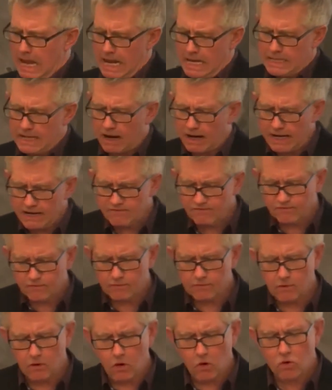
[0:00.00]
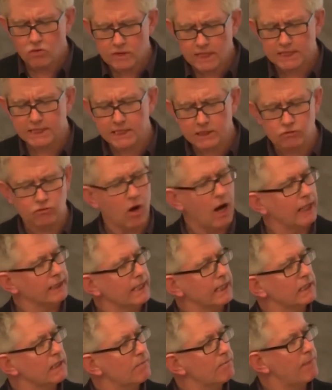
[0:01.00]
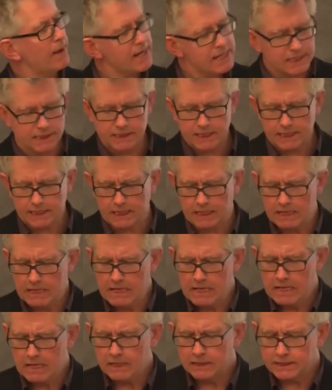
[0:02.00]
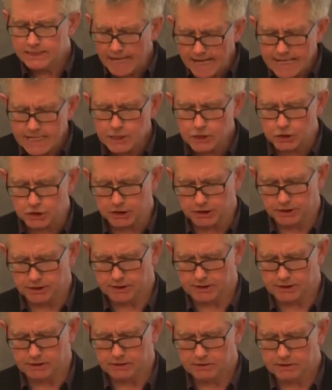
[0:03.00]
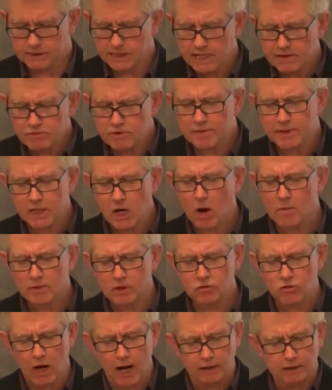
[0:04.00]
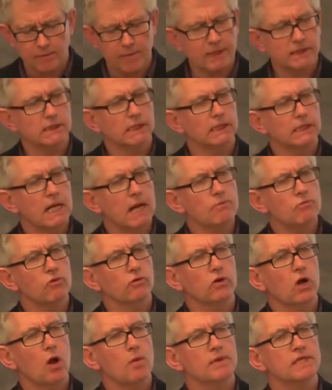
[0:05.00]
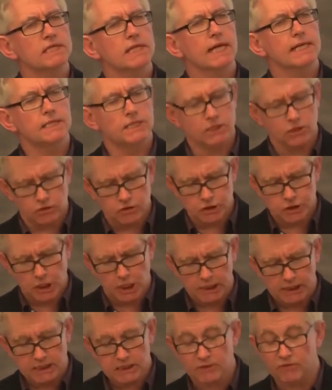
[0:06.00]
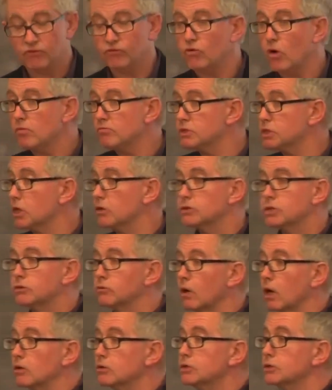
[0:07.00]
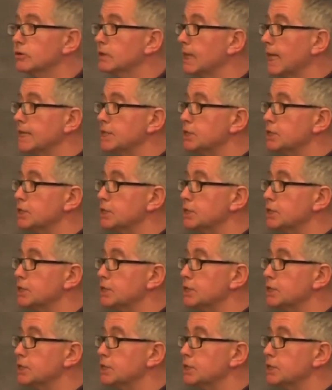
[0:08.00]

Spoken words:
Now, if all this is right, and the basic dangers seem to be common ground amongst a number of commentators on journalism, from Joe Turow to Clay